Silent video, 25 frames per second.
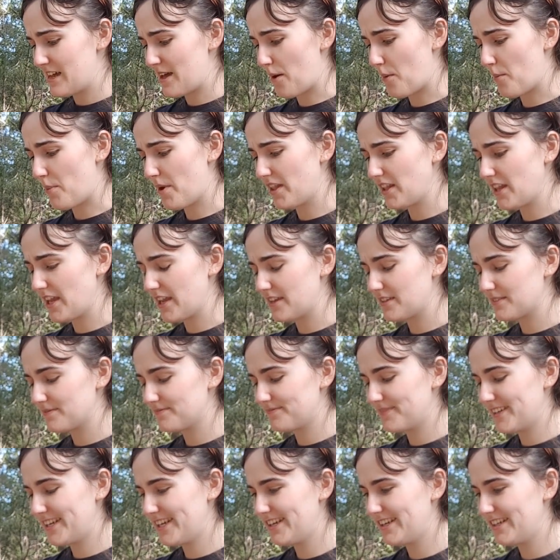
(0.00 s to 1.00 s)
But like,
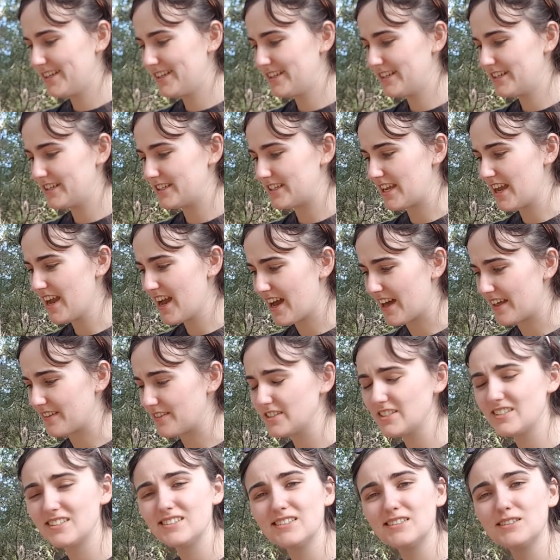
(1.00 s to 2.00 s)
yeah,
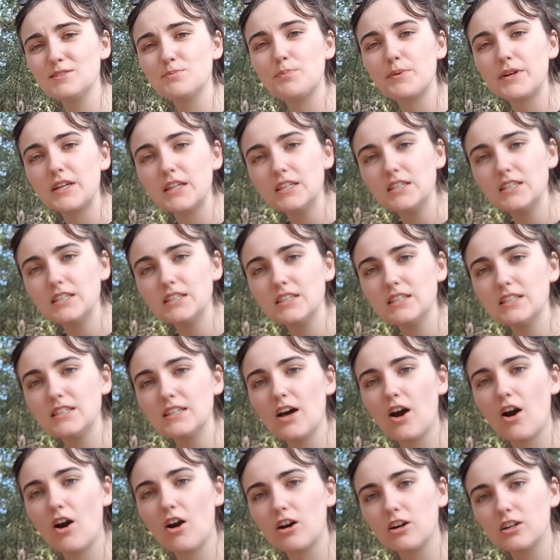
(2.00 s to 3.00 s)
this has been the
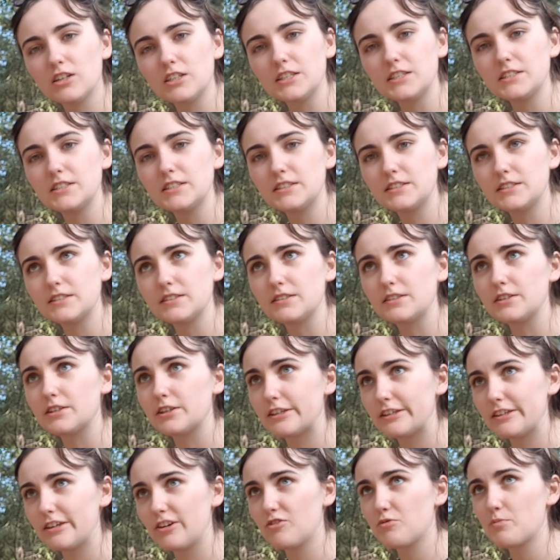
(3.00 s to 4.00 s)
hardest
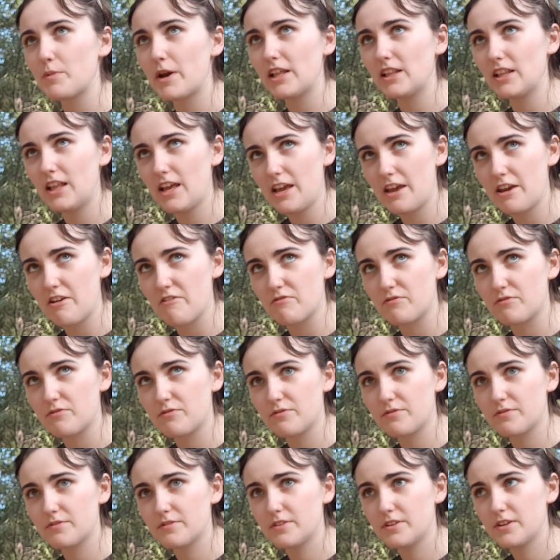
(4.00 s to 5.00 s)
year of my life
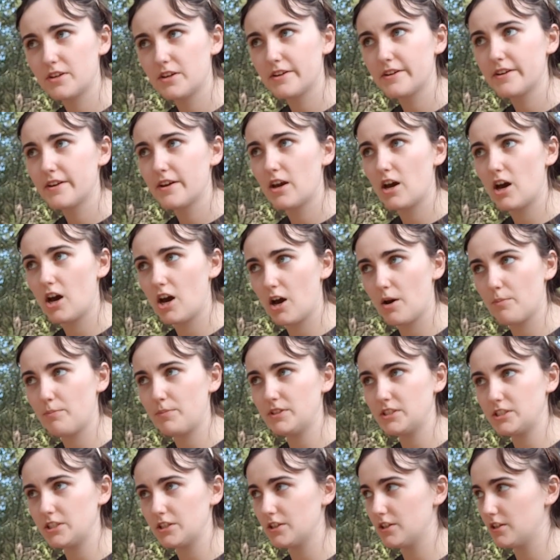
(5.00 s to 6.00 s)
up
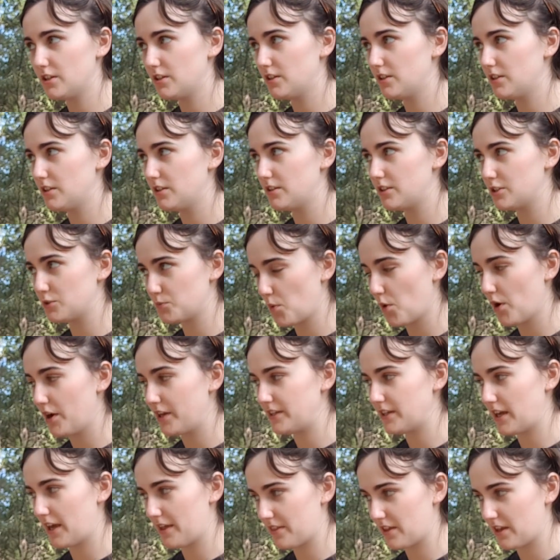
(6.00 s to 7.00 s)
until this point,
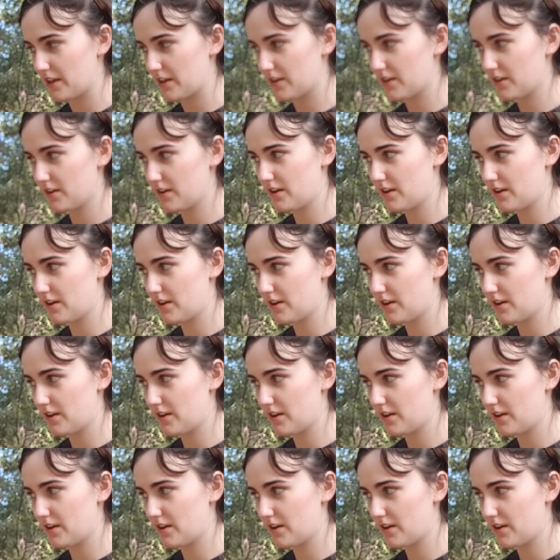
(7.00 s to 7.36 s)
I think.